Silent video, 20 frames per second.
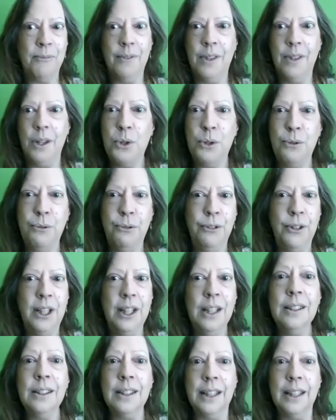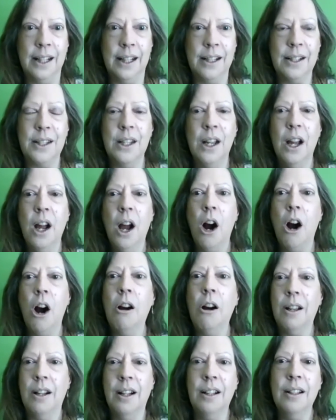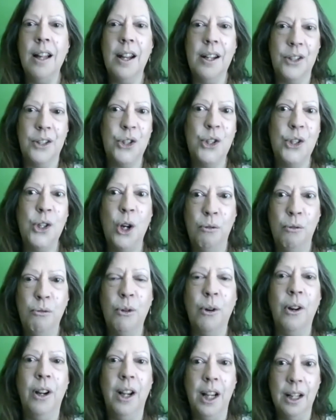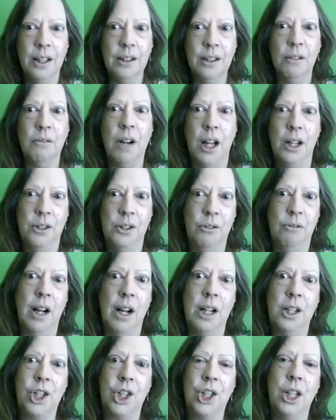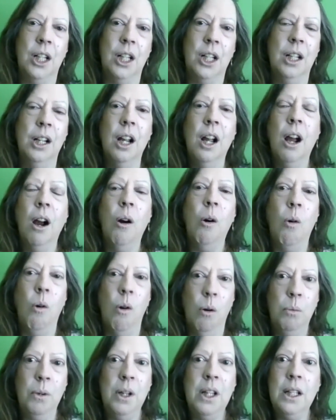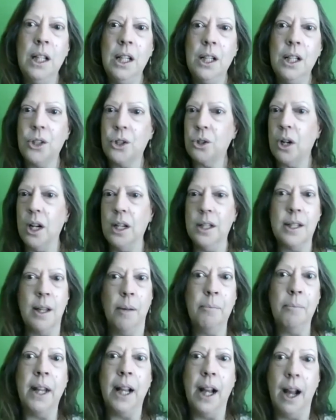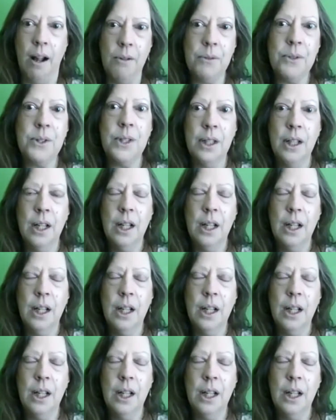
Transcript: those feelings are going to let us know if we're in the right direction or we need to try something else.